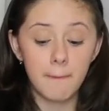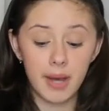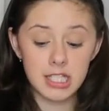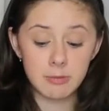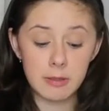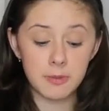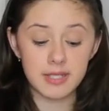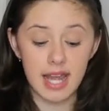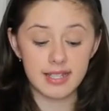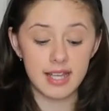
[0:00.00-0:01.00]
must be
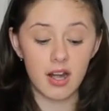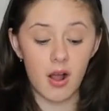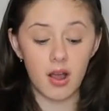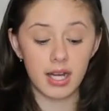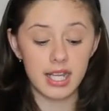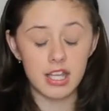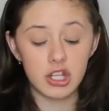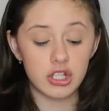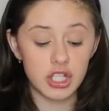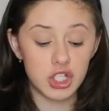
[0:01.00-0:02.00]
presented on
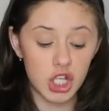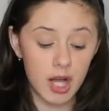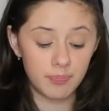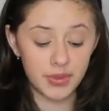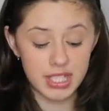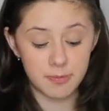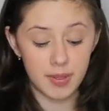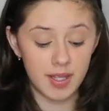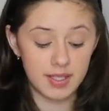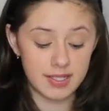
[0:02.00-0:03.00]
either the jump, the spin,